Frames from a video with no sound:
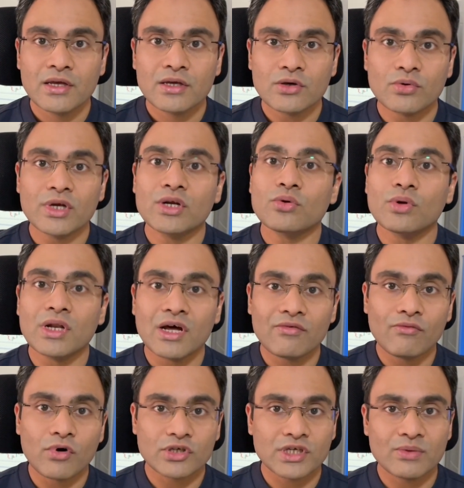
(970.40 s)
You need to love
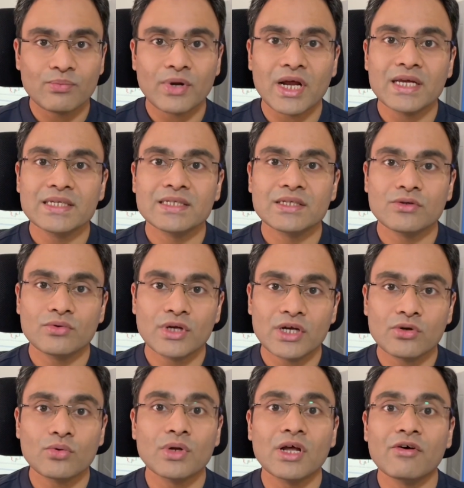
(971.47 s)
watching price. You need
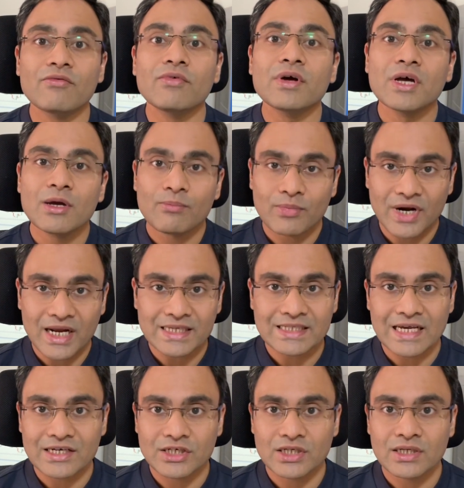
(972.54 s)
to love price
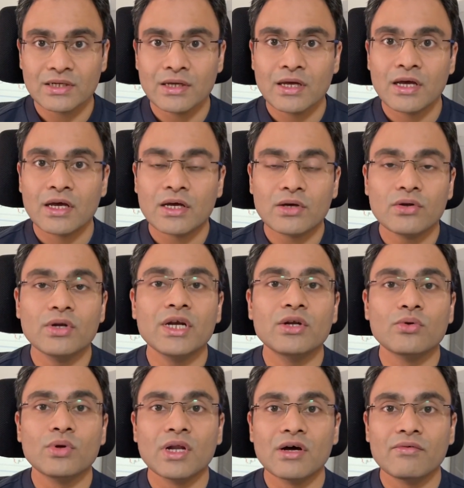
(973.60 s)
action. You need
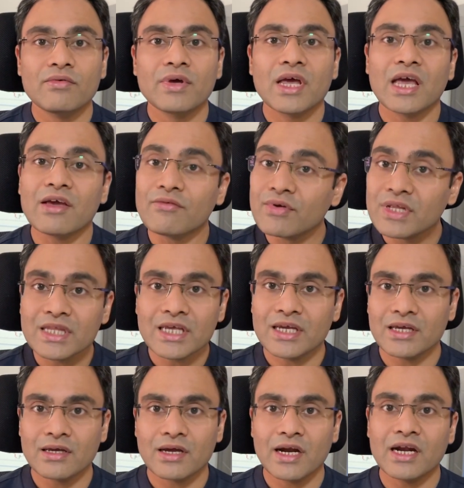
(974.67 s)
to love
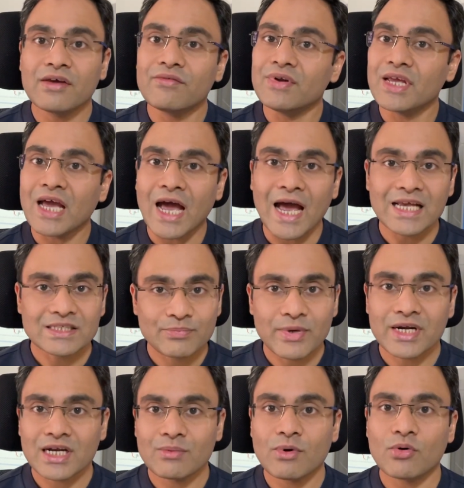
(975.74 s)
everything and every
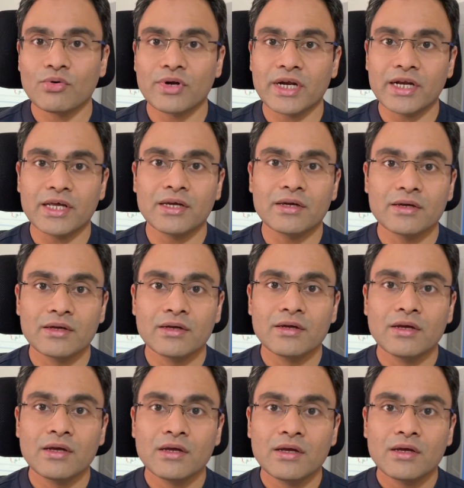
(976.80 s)
aspect about trading.
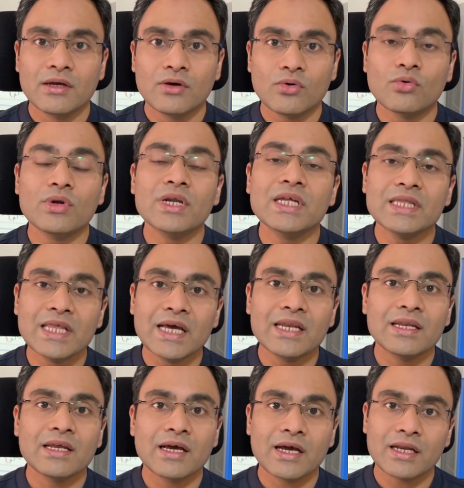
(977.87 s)
Only
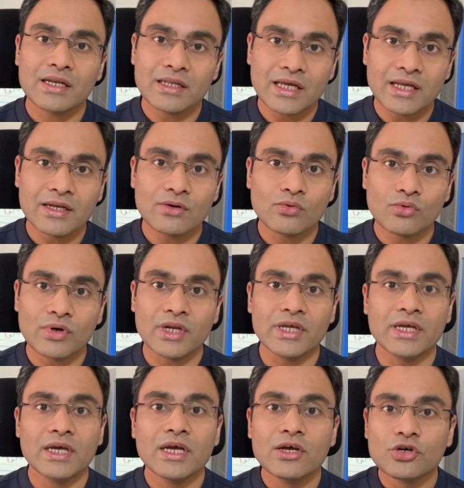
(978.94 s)
then and then
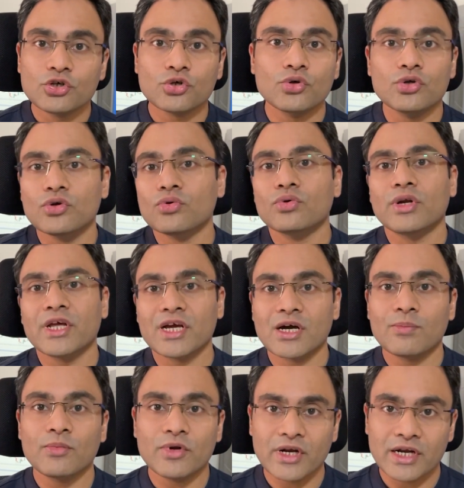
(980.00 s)
only should you take
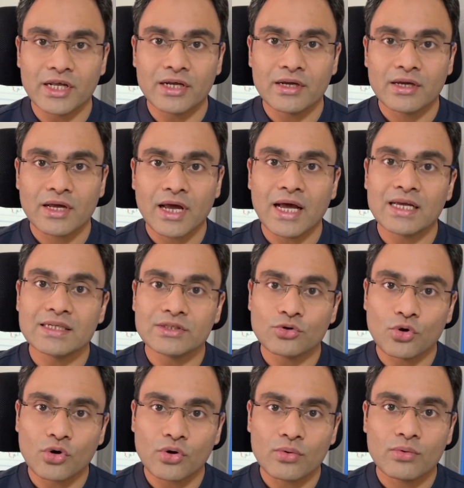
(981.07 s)
up trading as
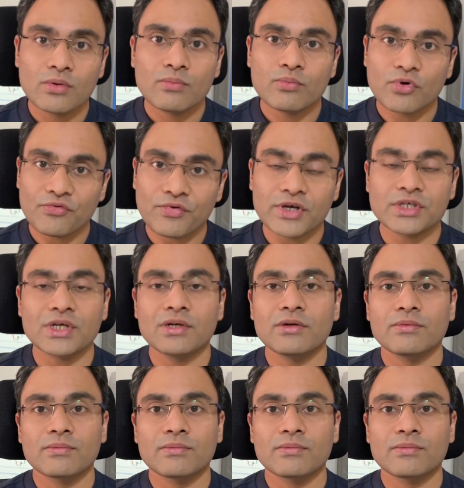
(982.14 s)
your profession.